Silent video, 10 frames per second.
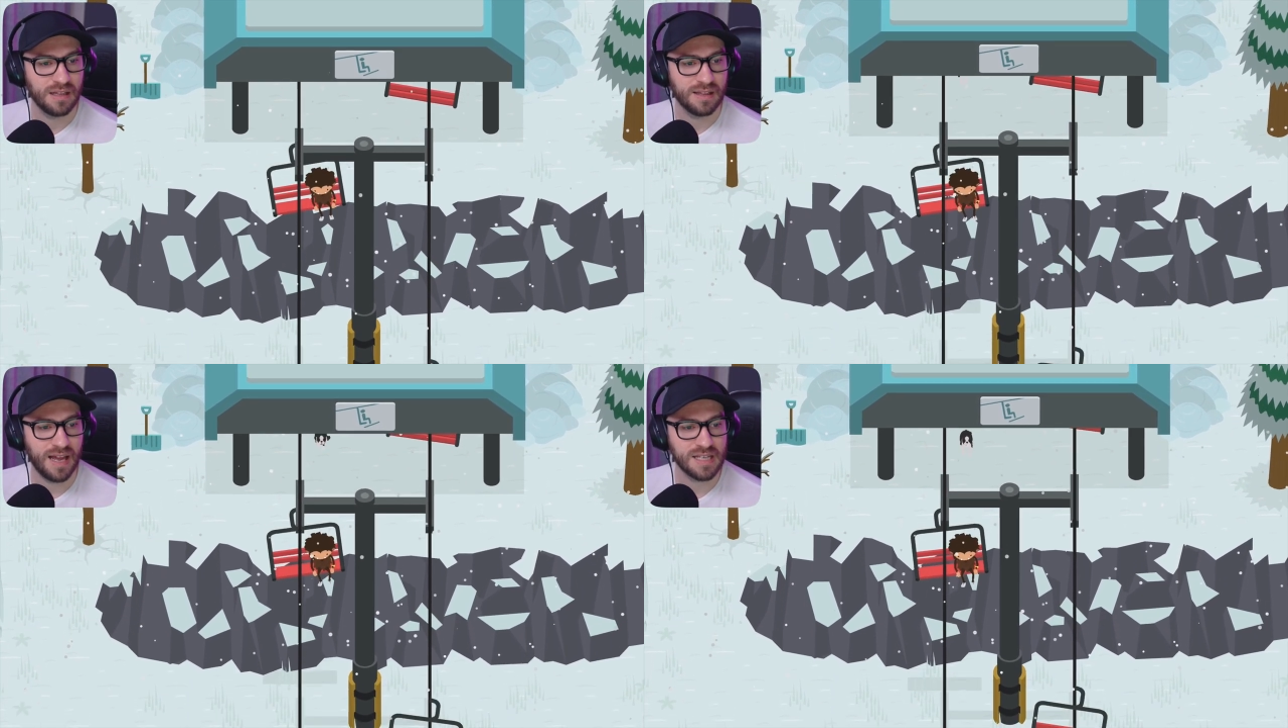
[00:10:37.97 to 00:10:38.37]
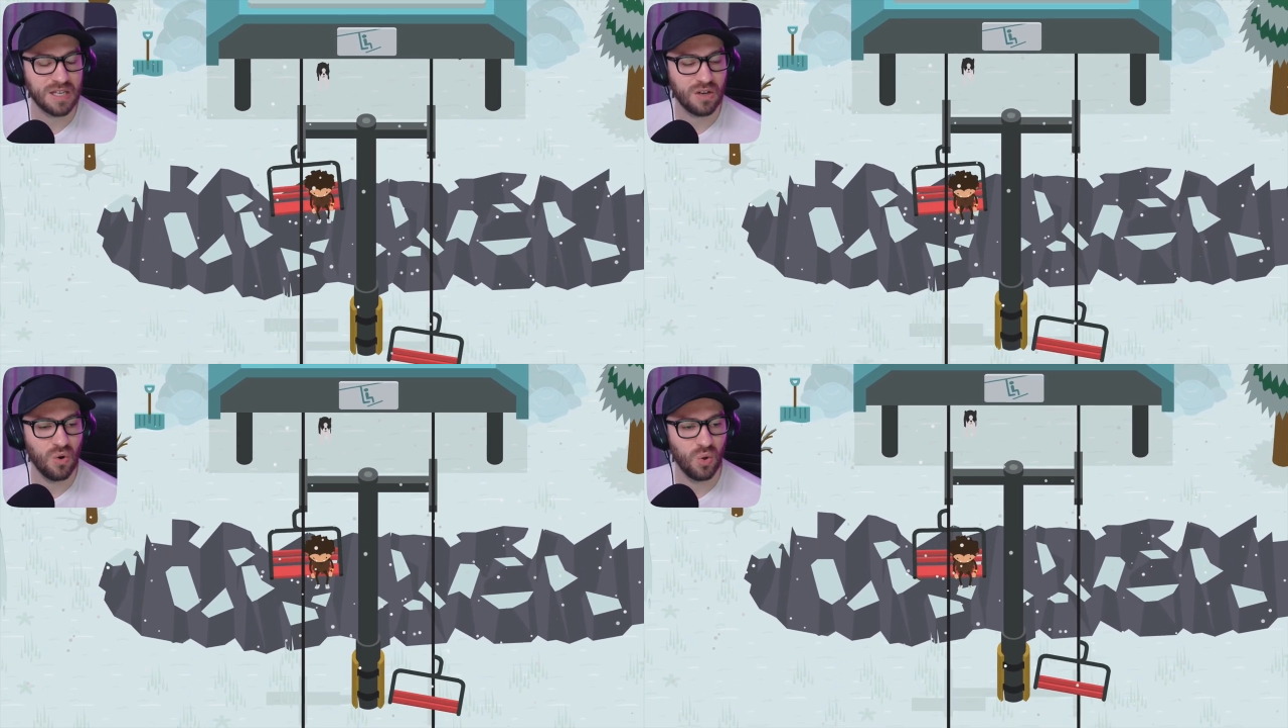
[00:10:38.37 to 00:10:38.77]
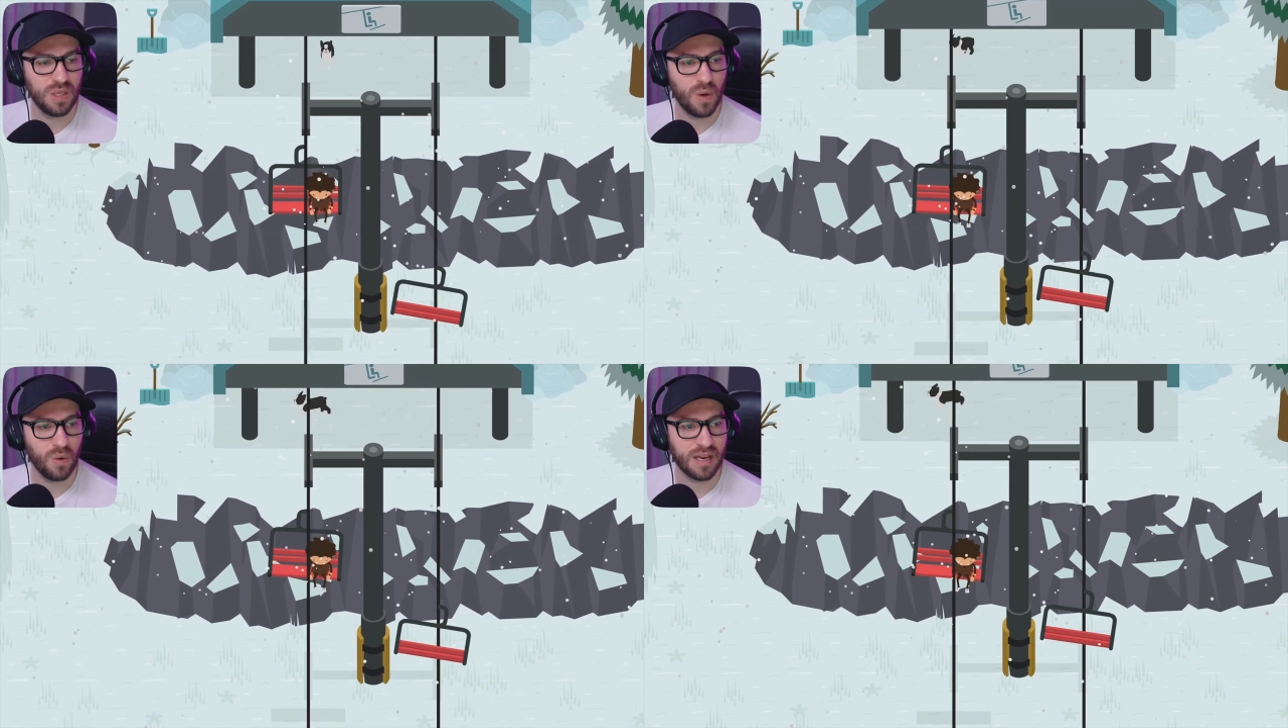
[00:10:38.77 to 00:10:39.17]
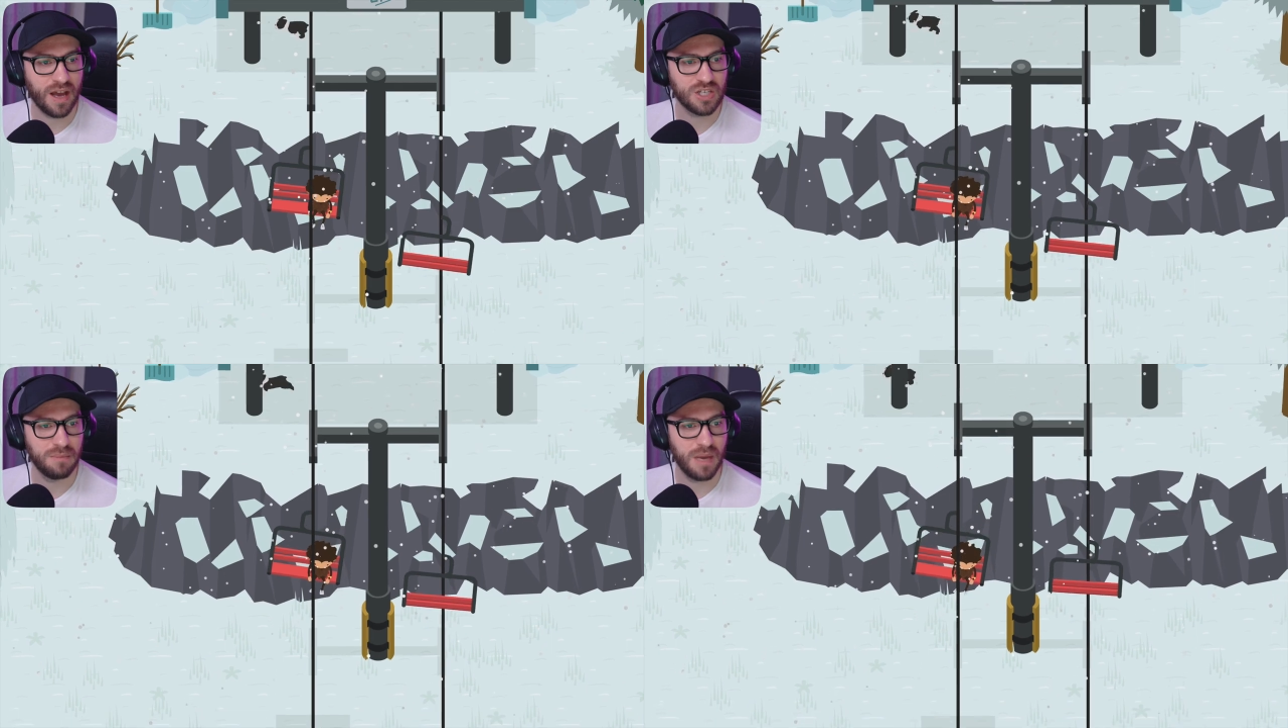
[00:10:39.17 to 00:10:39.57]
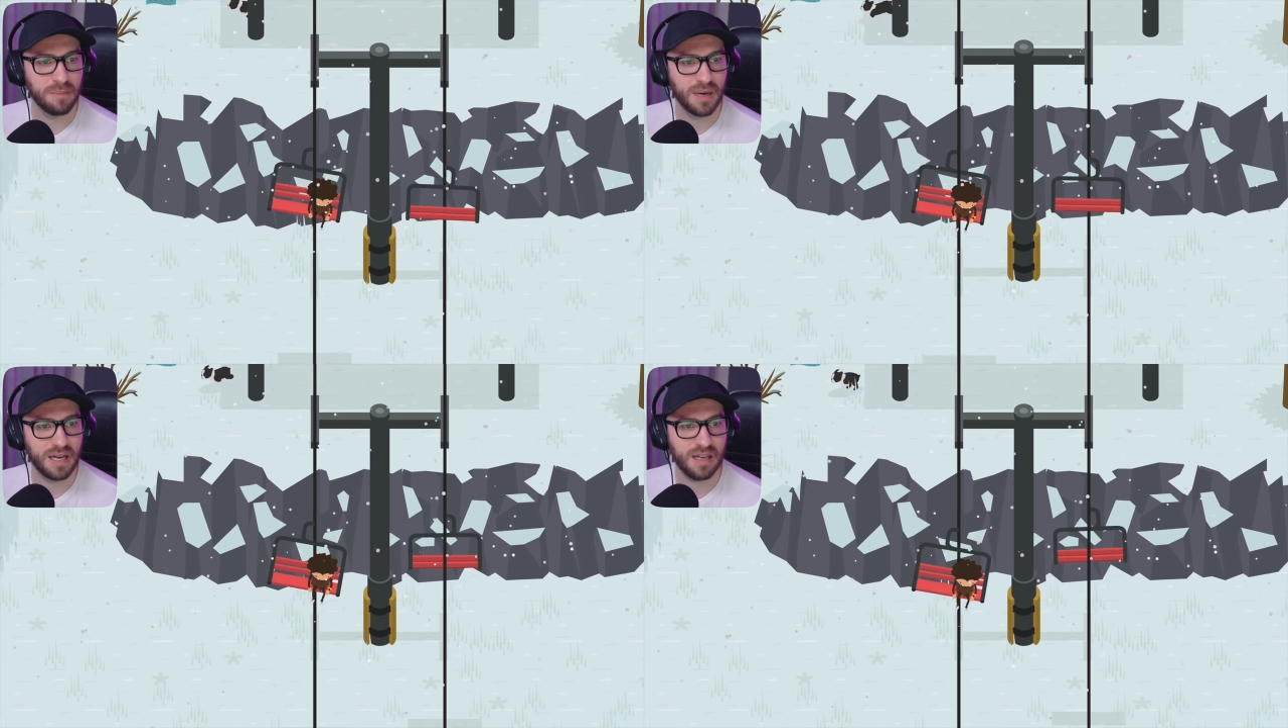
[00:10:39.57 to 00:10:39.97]
That is the only way we can actually make
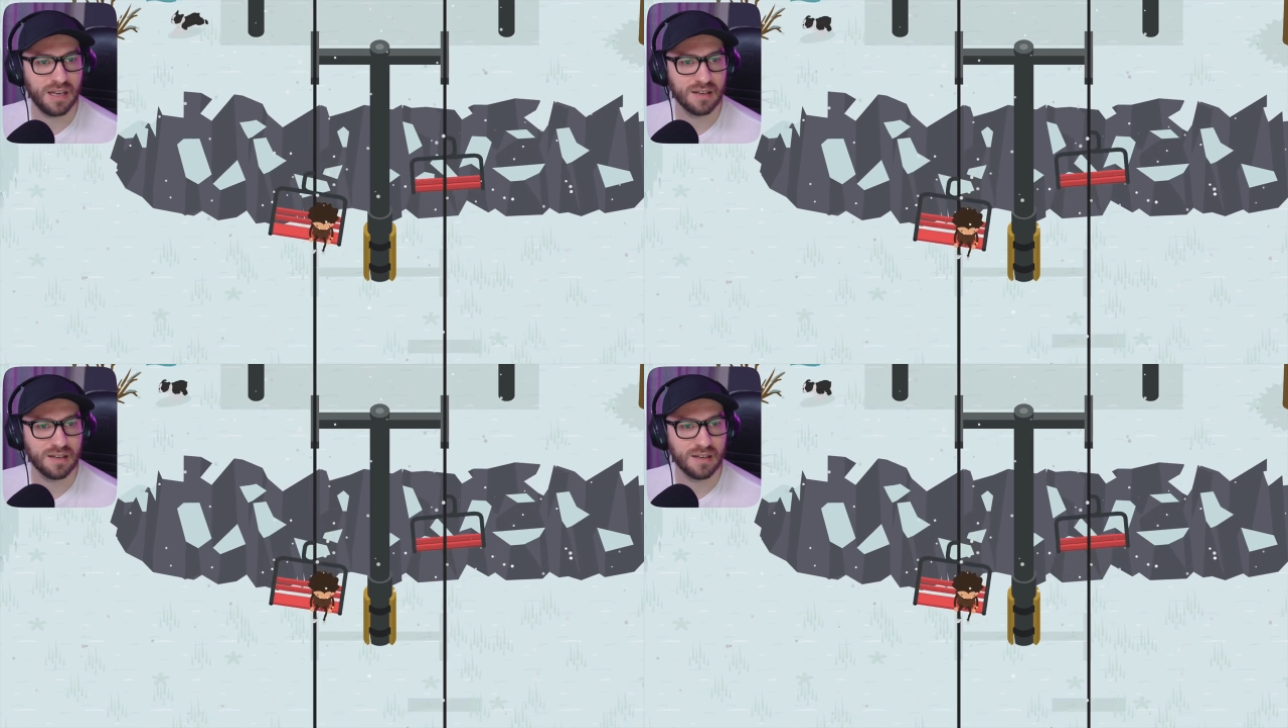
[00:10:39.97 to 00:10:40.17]
money.